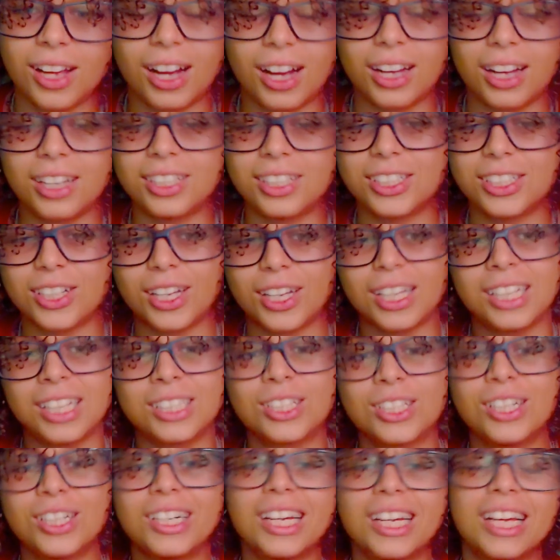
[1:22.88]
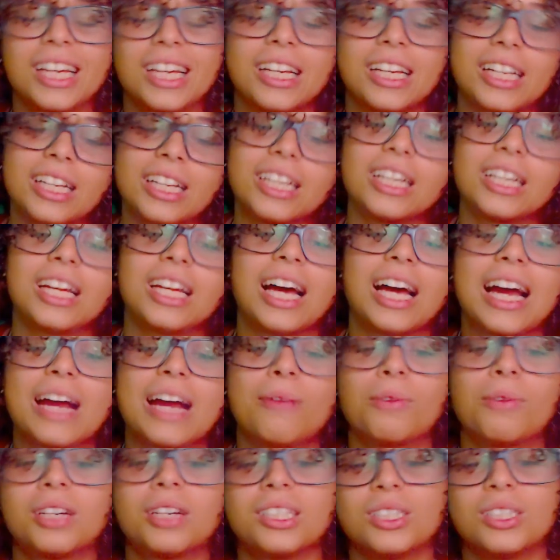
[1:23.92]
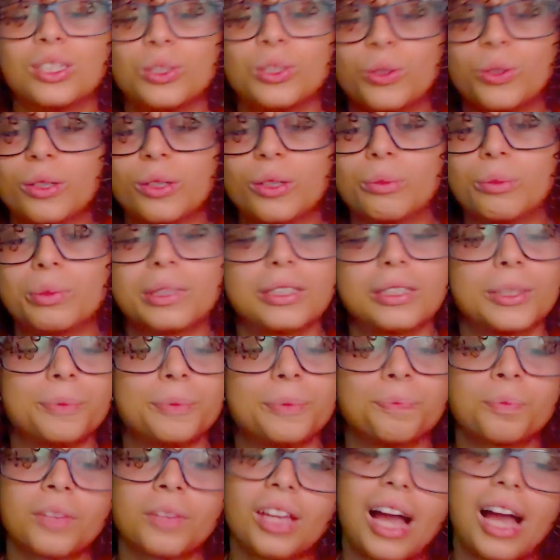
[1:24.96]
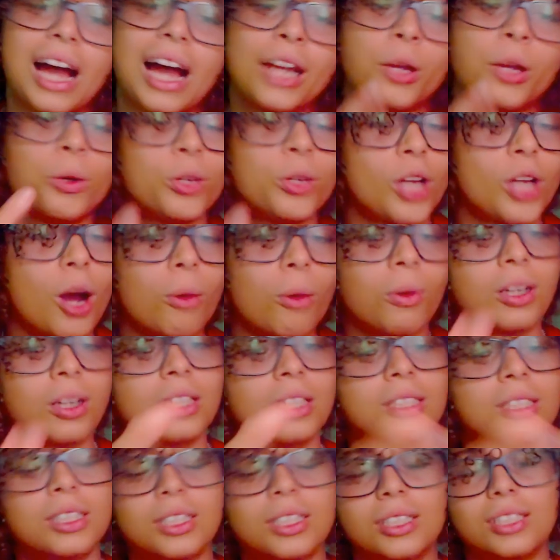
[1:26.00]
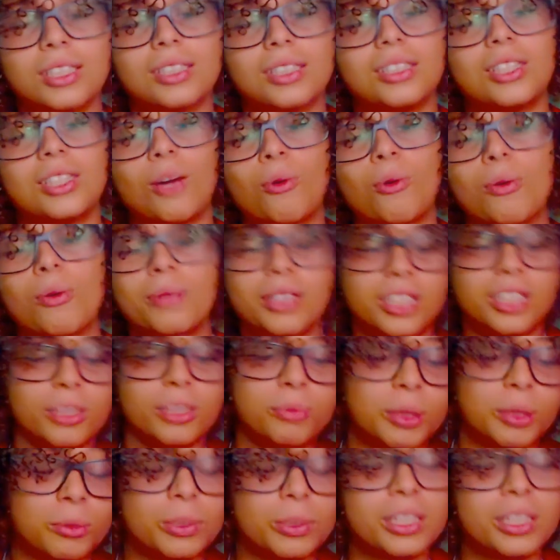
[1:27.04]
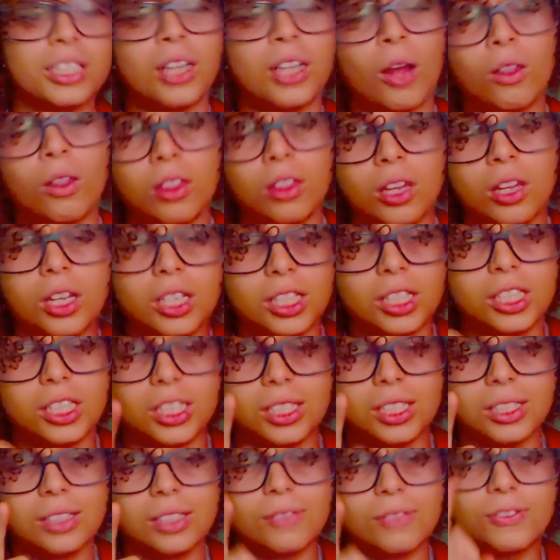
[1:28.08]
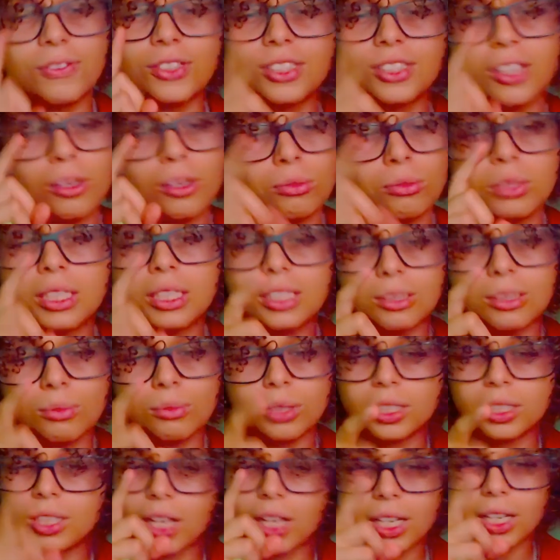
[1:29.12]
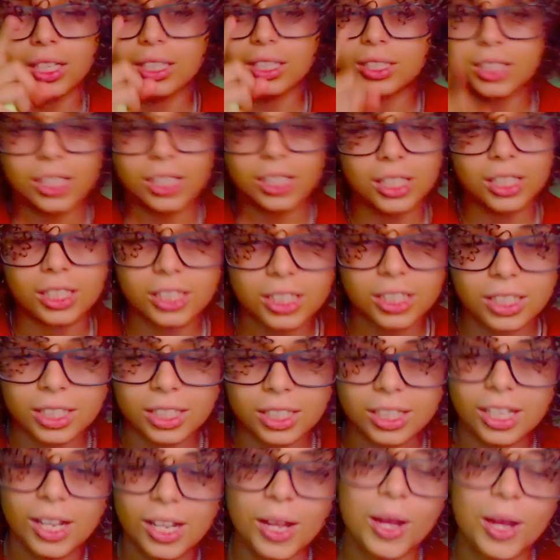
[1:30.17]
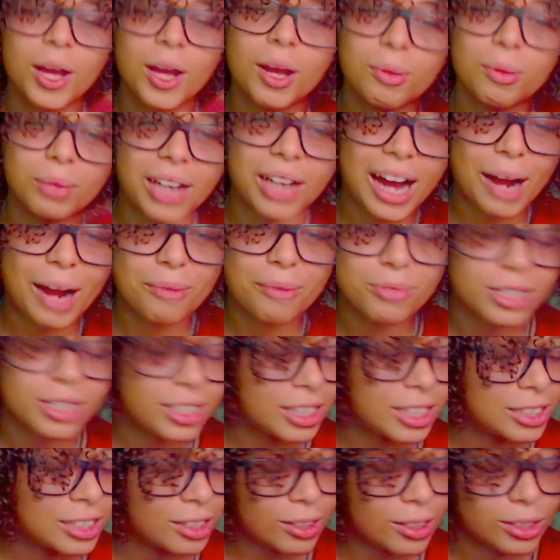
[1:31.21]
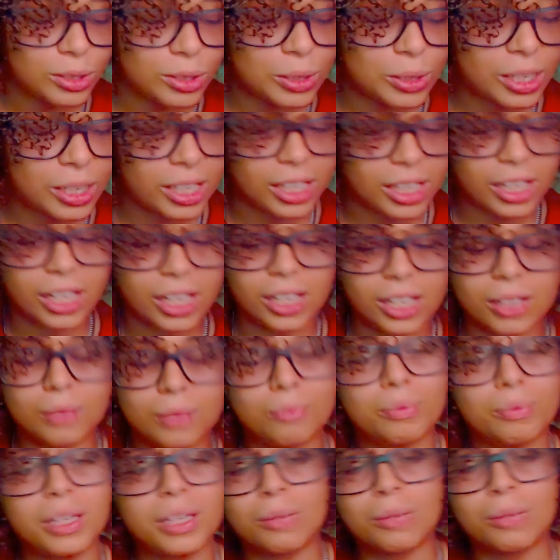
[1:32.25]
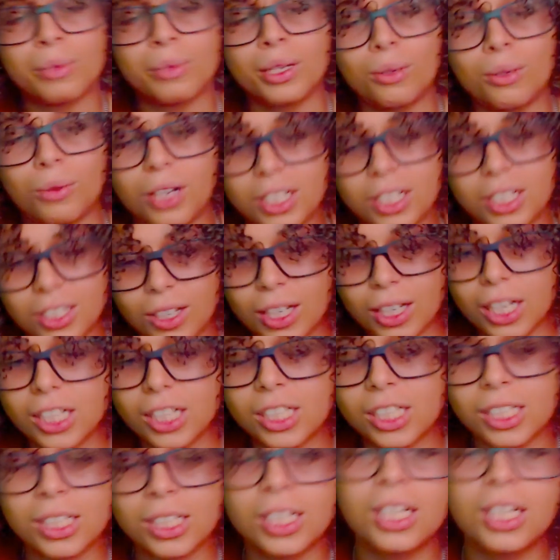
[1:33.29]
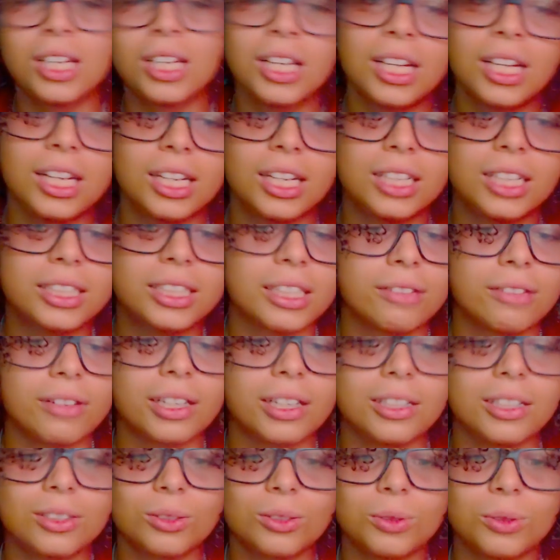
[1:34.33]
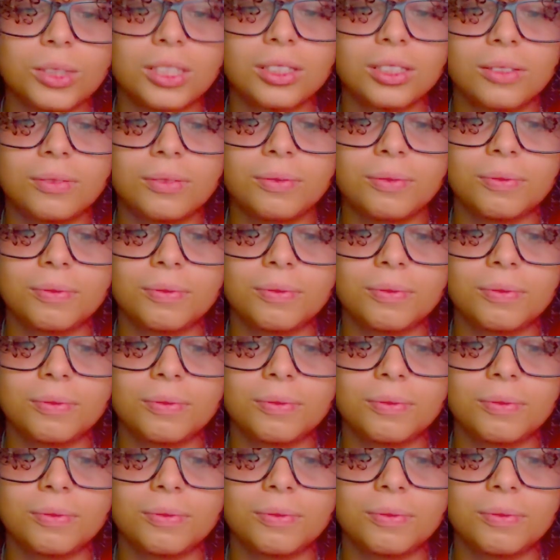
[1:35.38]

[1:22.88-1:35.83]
All right, y'all. Let's go ahead get it. I ain't want to do it, but I know y'all want to see it. Y'all want me to keep up with it. Y'all love this shit for some reason, bro. Y'all niggas love this shit. But I appreciate y'all tuning in and picking me to watch and all that shit. Let's get right into it.